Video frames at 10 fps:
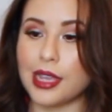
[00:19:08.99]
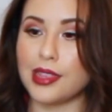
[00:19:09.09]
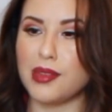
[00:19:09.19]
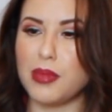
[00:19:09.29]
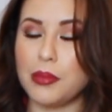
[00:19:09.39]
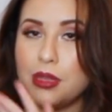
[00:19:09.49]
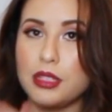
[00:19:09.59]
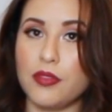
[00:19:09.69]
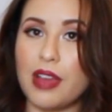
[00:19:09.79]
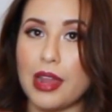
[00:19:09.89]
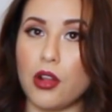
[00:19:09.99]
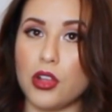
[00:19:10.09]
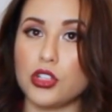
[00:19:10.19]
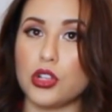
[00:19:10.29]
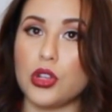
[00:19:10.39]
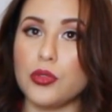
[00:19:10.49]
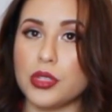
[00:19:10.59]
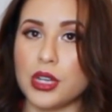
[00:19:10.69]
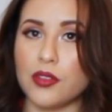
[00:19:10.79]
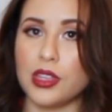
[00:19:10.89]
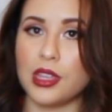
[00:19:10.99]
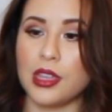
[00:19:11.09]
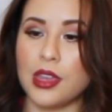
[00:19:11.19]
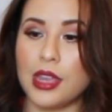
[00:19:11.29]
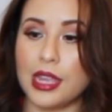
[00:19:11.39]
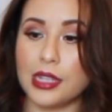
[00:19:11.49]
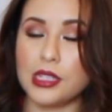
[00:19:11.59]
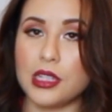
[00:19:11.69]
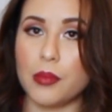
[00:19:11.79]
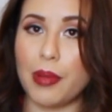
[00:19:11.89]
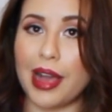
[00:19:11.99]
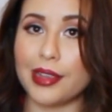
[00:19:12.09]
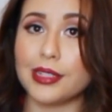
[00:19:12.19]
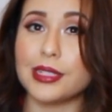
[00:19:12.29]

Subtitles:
and then maybe divide all his clothes and everything into the pockets,